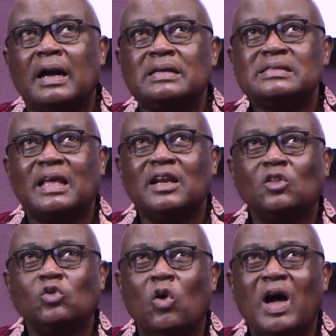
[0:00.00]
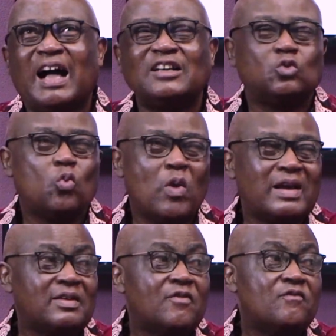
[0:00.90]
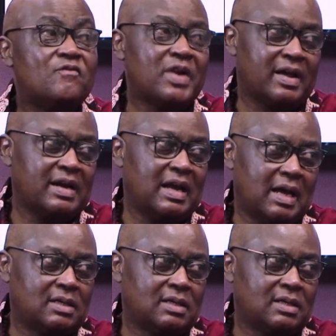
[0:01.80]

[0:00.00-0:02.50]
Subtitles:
Zaneto has worked very hard.